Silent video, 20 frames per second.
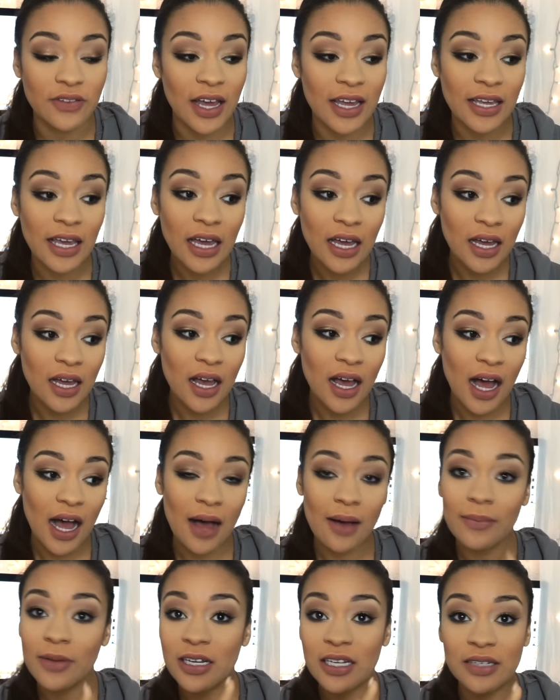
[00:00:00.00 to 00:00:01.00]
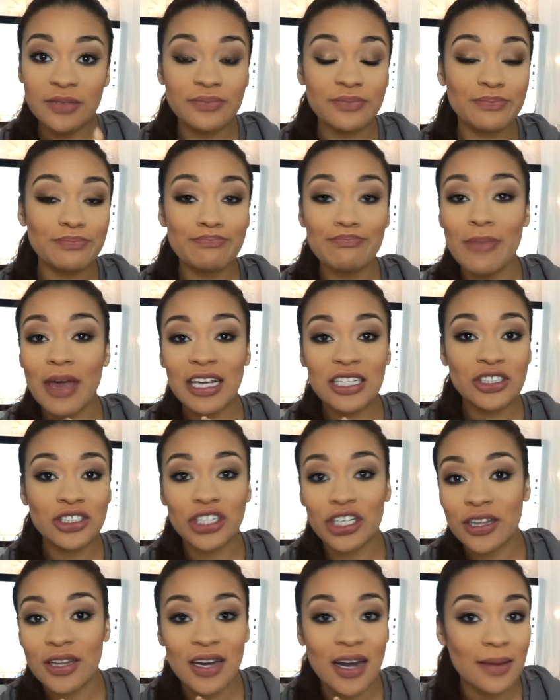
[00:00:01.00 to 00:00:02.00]
Like I'm going to make
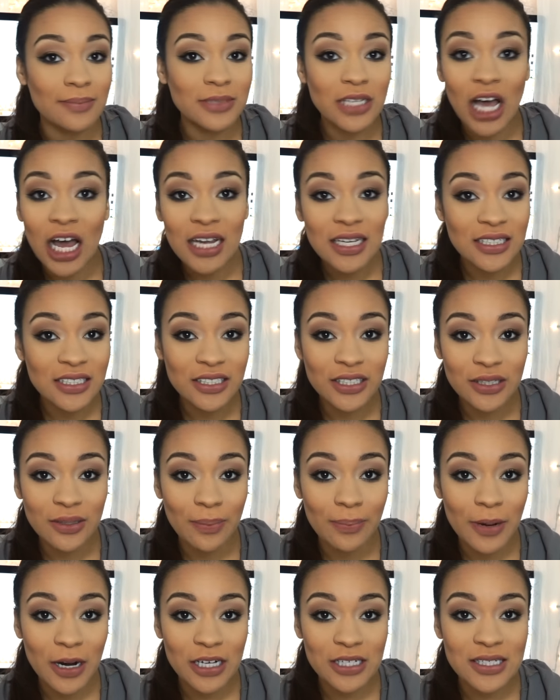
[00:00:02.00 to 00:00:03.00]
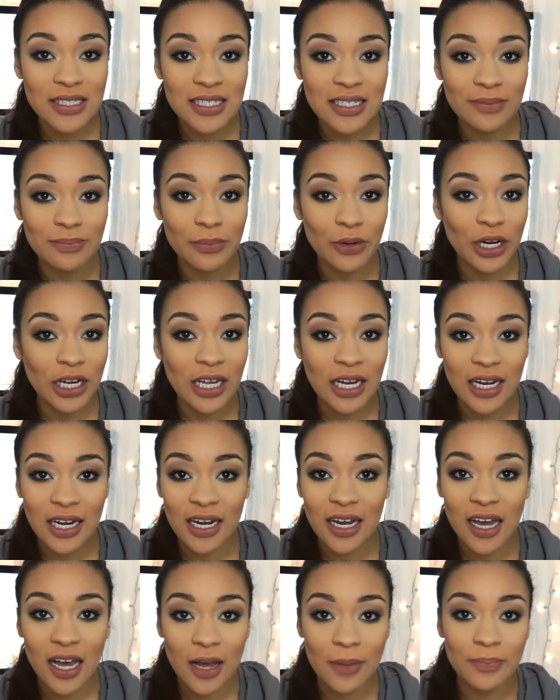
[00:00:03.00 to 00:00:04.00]
sure that I'm talking to the person, bringing
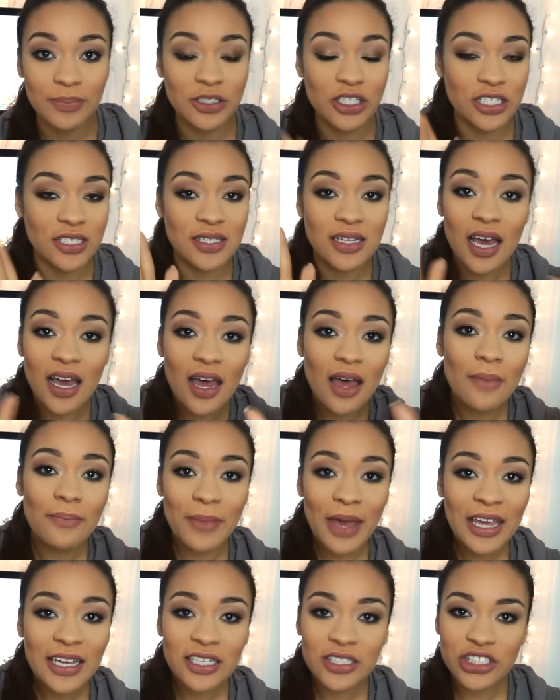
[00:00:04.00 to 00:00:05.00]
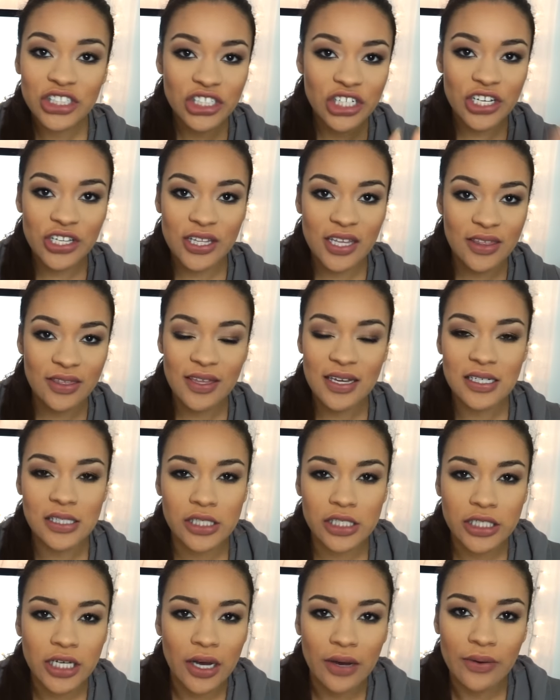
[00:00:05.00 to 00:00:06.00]
it up, just making sure that
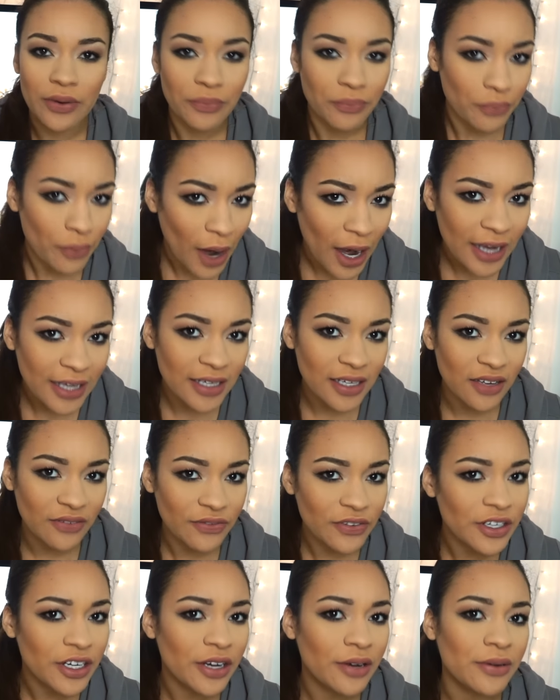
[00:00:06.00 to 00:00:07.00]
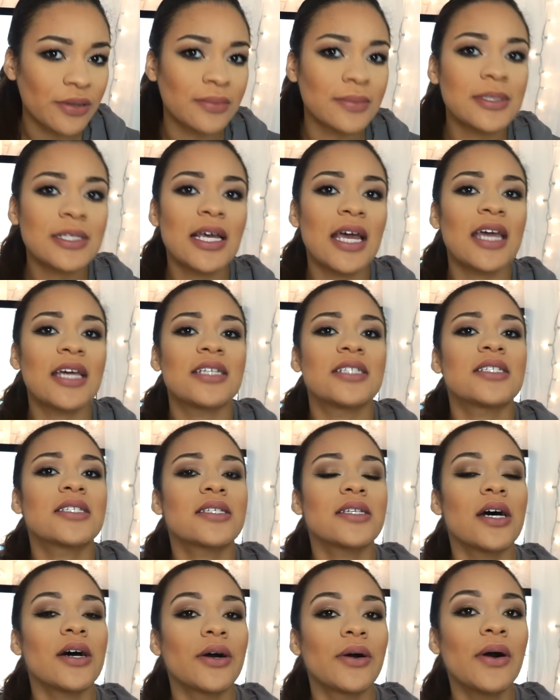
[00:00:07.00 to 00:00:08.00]
things are going right, if you know what I'm saying.
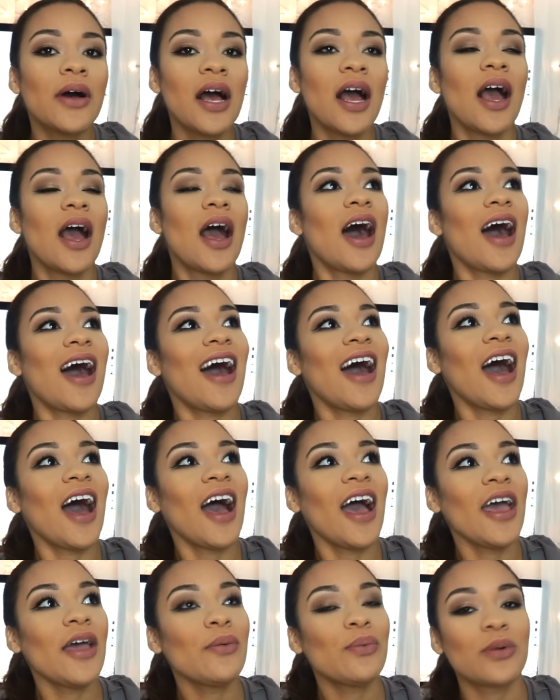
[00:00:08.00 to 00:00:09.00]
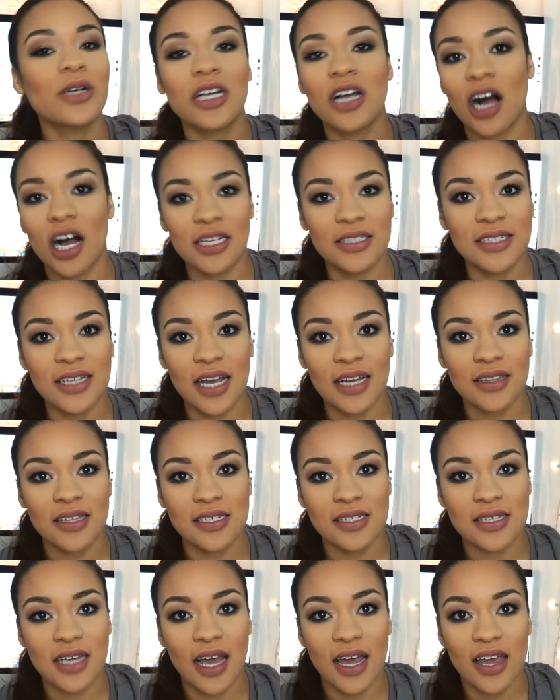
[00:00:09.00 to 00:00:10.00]
So I would contact
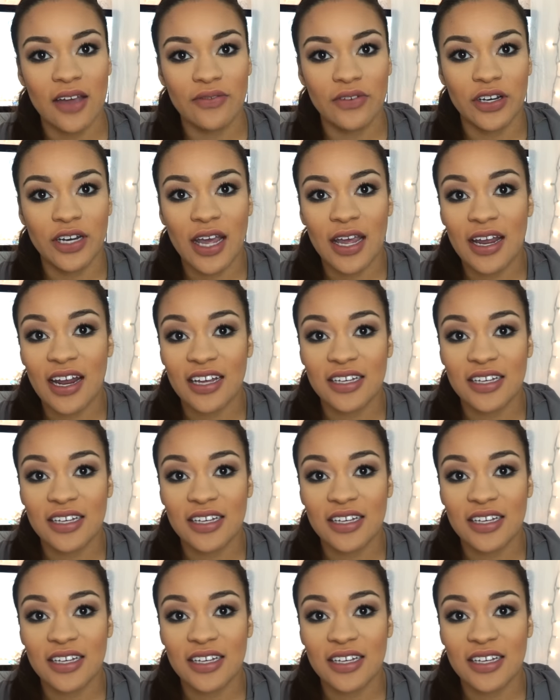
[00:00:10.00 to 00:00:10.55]
this guy every day.